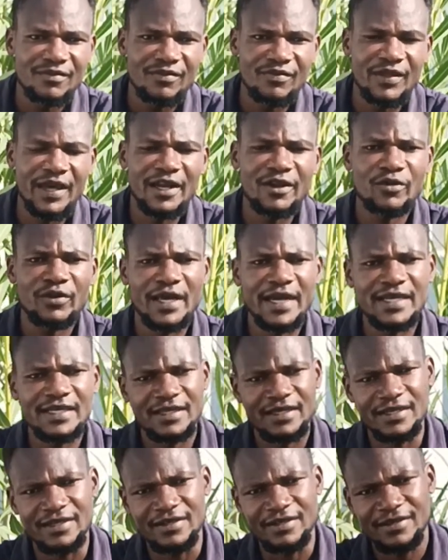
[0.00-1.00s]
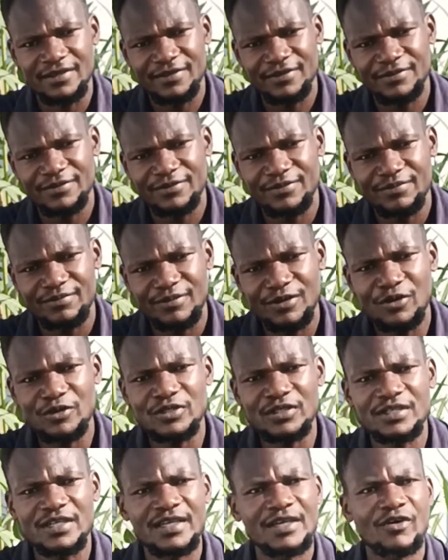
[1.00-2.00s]
they are united
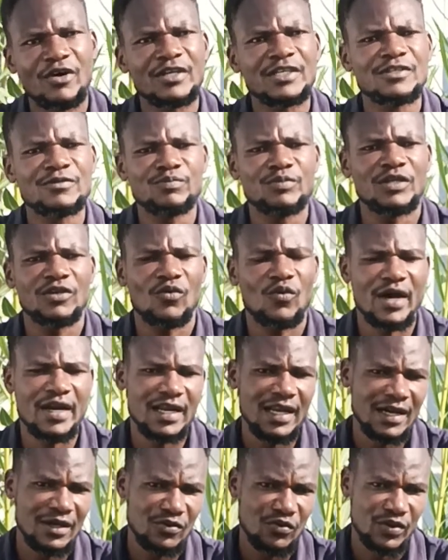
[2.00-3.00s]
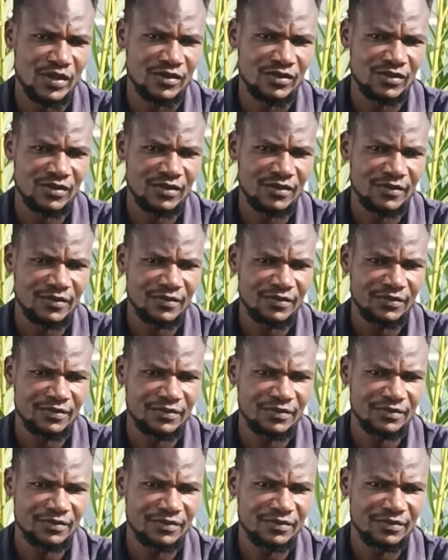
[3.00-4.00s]
because they can speak one language,
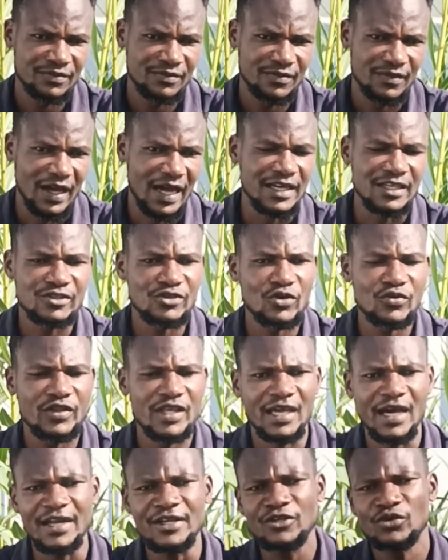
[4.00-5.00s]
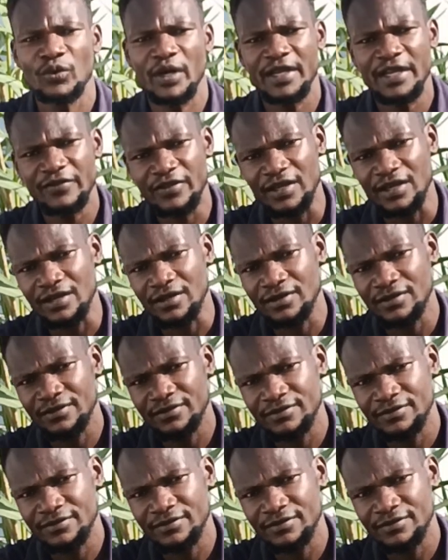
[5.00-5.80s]
and so they can do anything.